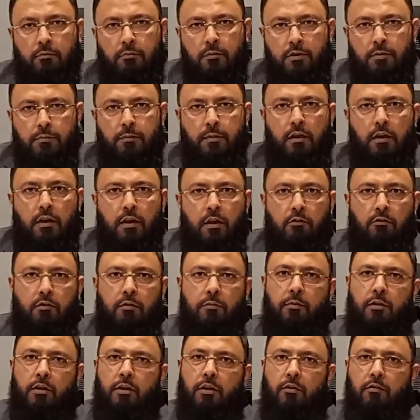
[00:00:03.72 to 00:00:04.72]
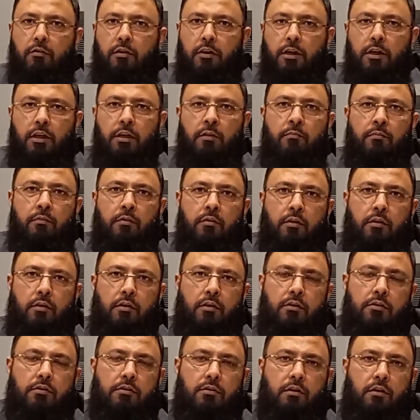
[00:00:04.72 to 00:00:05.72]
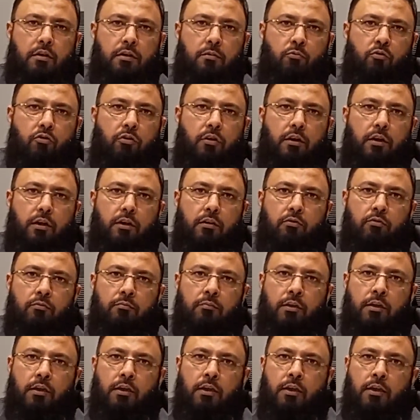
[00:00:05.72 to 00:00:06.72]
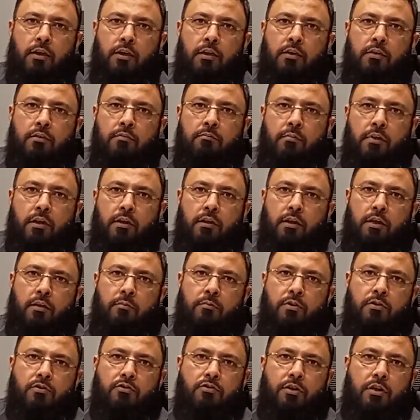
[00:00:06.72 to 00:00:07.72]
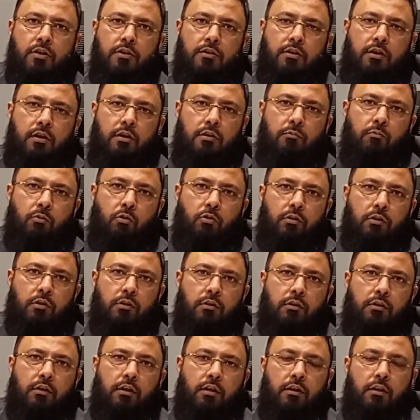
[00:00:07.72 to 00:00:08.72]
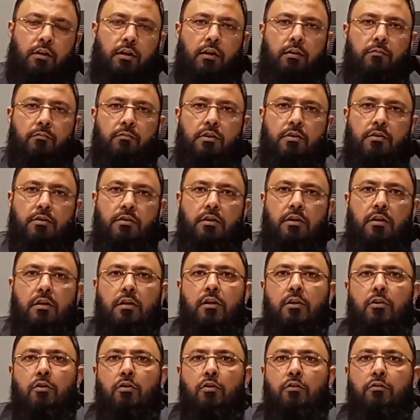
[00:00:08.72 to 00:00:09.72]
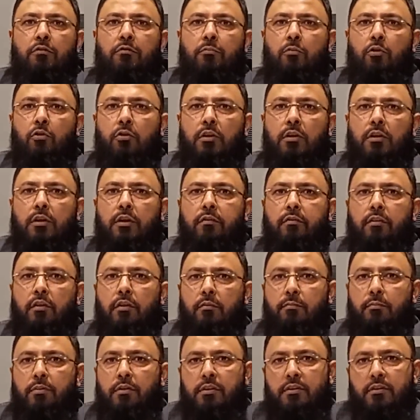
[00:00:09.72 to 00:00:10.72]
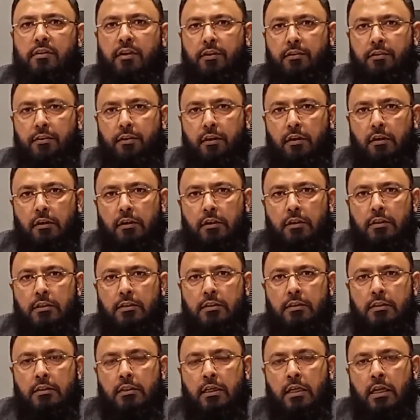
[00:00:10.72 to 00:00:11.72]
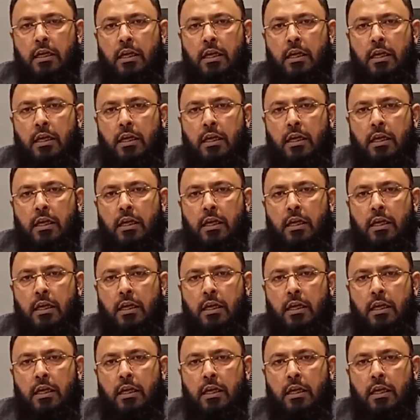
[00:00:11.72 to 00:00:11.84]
Bismillah ar-Rahman ar-Rahim. Assalamu alaikum. My name is Shahzad Moten and I am the CEO of Moten Developers and Realtors.